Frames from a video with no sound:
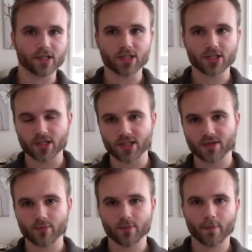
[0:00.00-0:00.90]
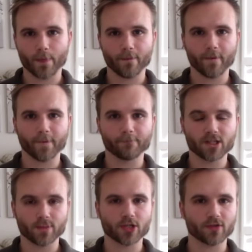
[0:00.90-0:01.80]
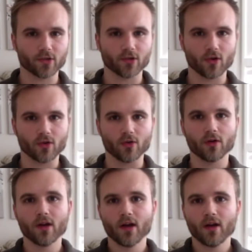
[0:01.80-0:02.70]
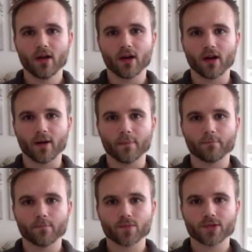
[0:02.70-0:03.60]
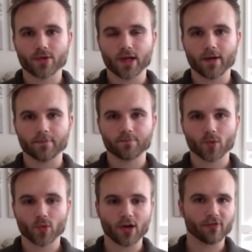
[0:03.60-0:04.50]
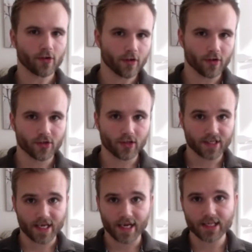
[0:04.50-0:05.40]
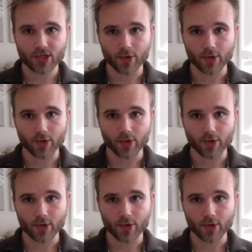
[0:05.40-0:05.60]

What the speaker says: niches, especially if you're local. So yeah, without further ado, let's get into